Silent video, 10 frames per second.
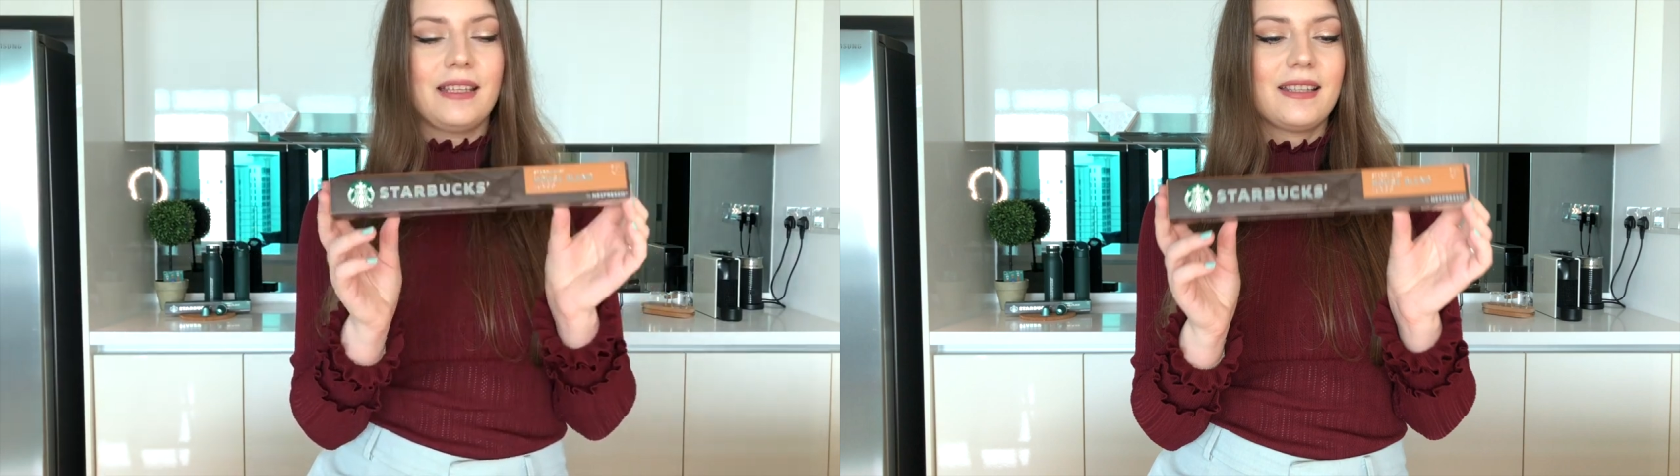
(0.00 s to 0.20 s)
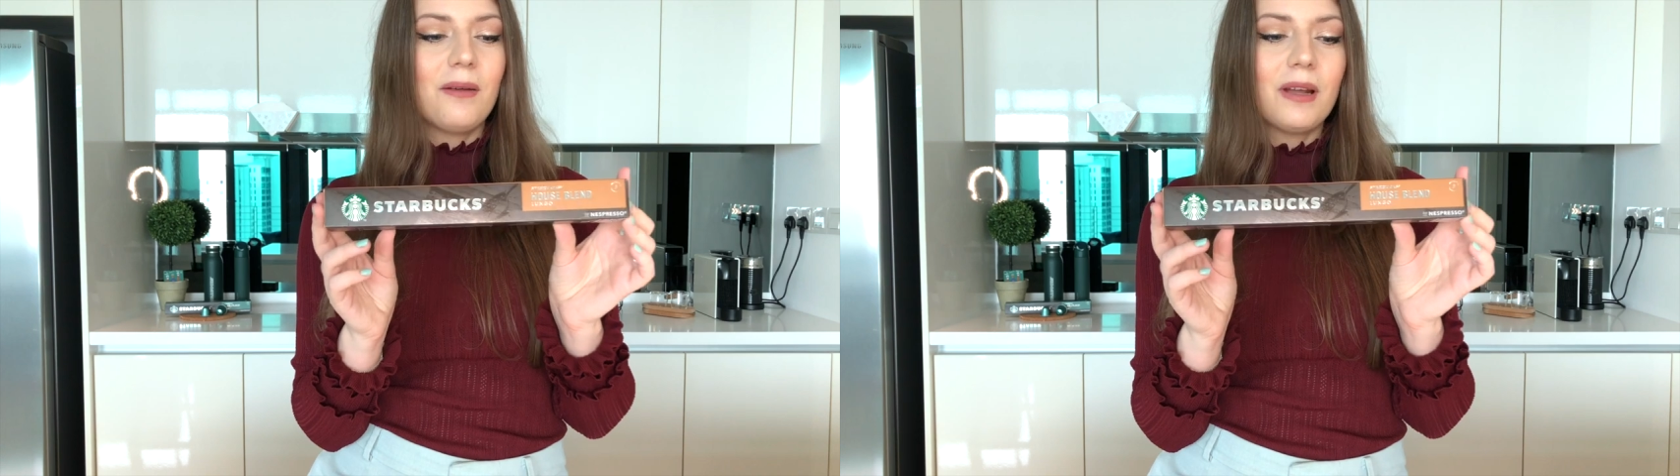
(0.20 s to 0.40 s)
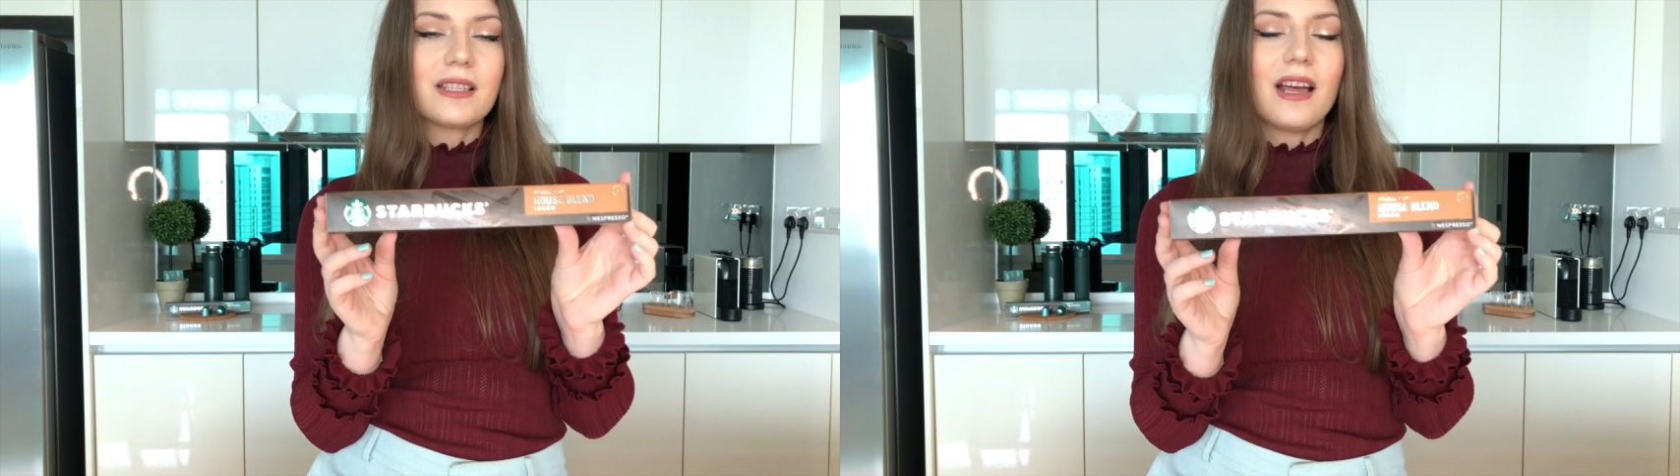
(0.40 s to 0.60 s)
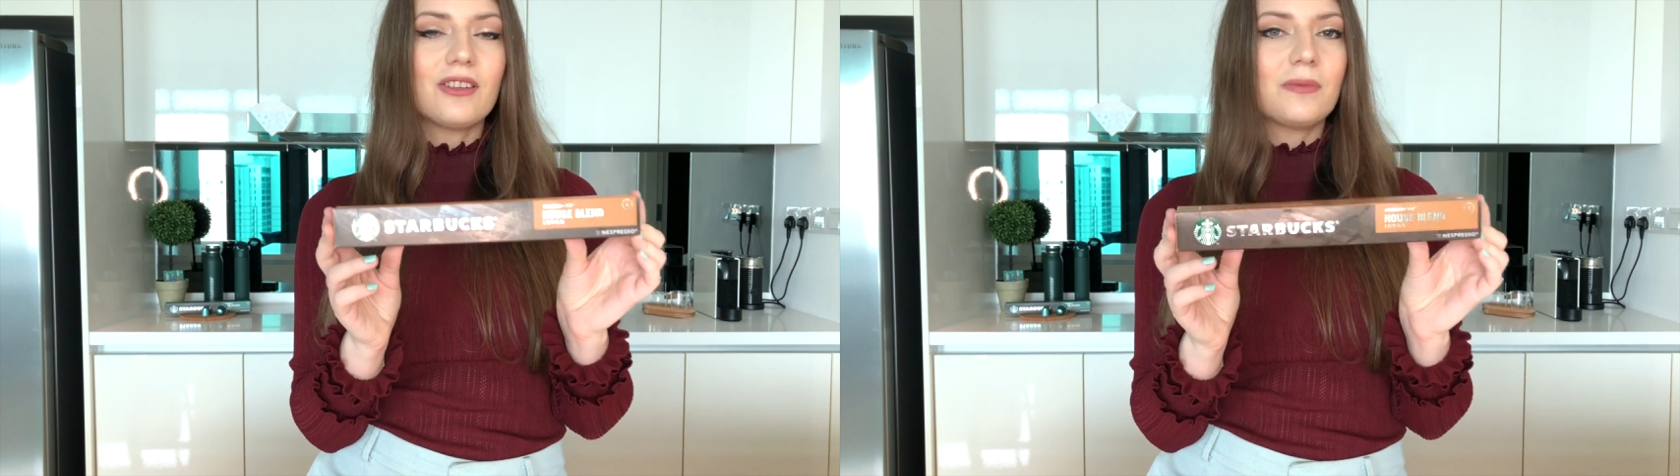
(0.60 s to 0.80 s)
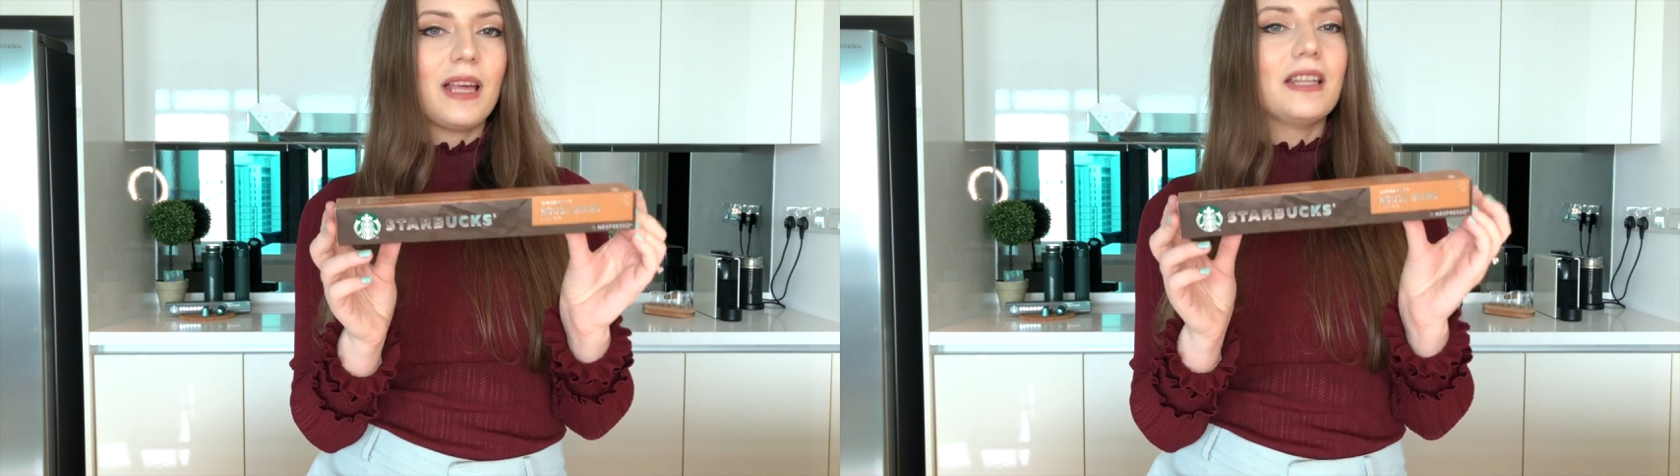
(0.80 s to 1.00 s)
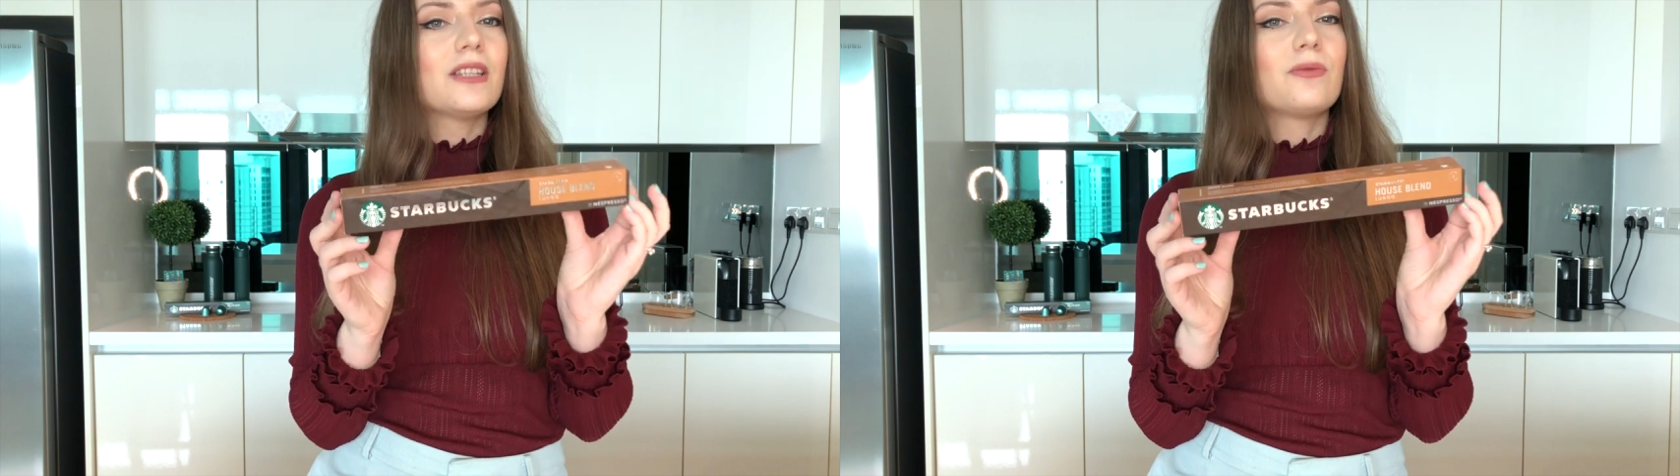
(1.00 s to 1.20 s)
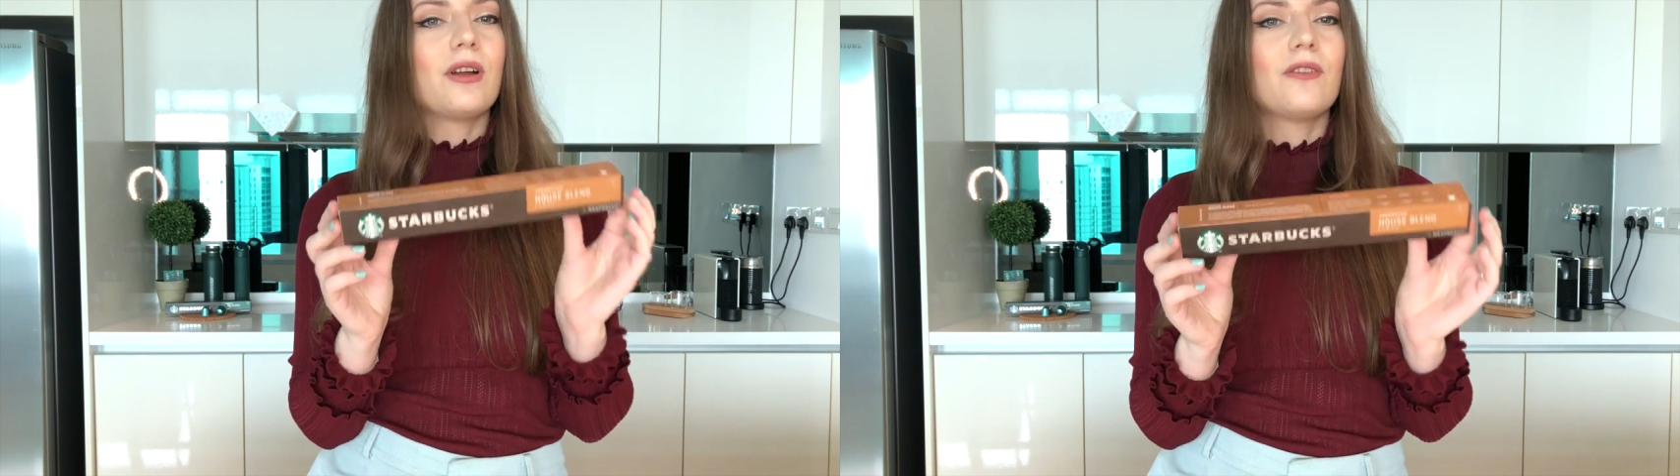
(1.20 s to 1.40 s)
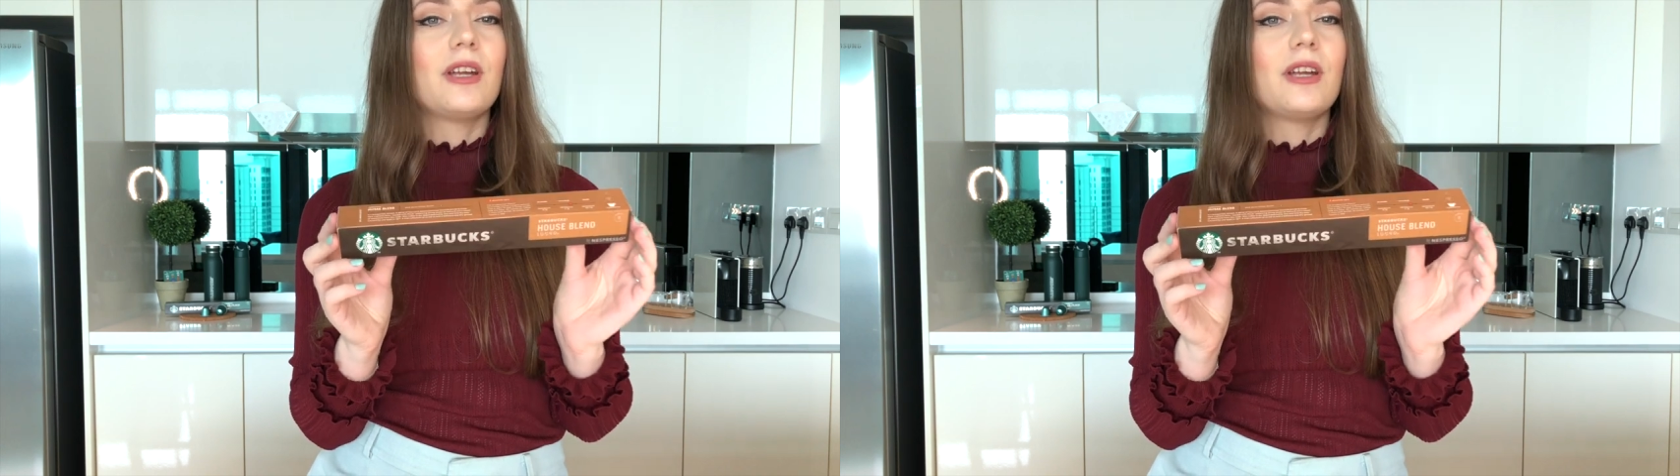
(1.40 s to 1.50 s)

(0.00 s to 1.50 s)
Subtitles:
The Starbucks House Blend is one of